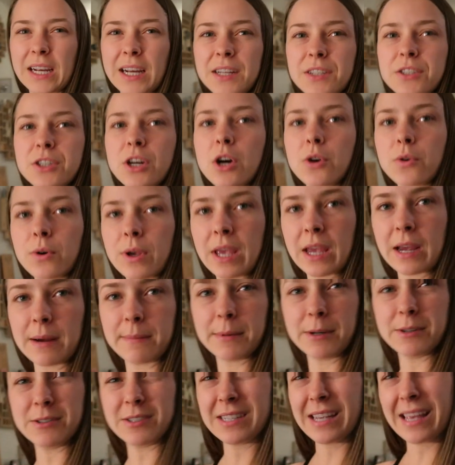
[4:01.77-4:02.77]
Like I know
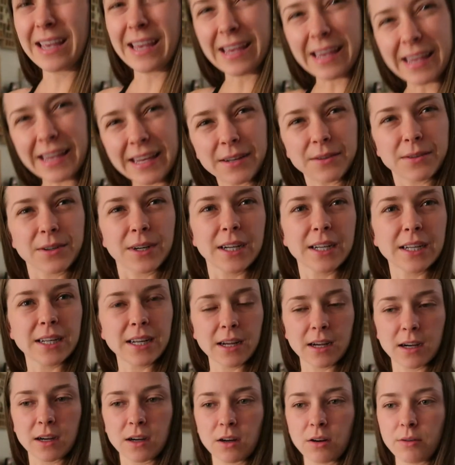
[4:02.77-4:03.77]
camo's in right
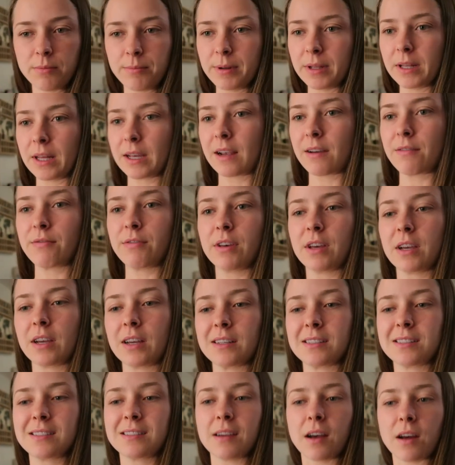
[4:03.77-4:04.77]
now, but like I feel like
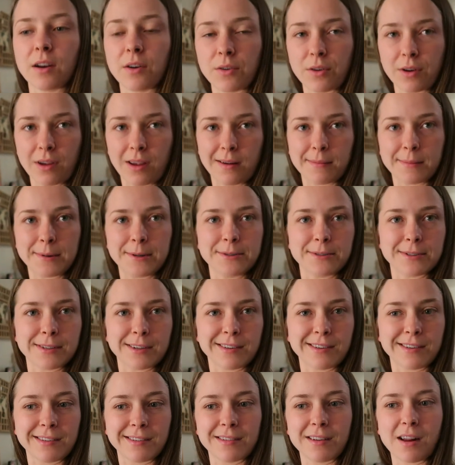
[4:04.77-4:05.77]
a subtle camo's
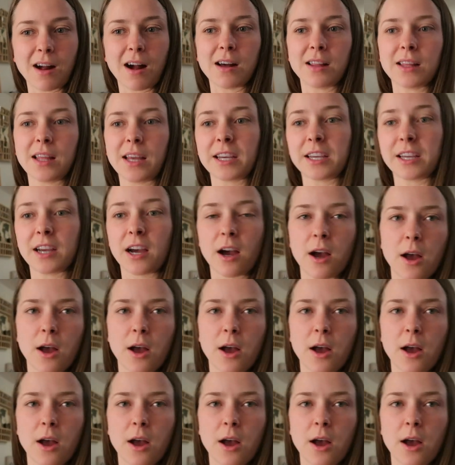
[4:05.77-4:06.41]
in, not like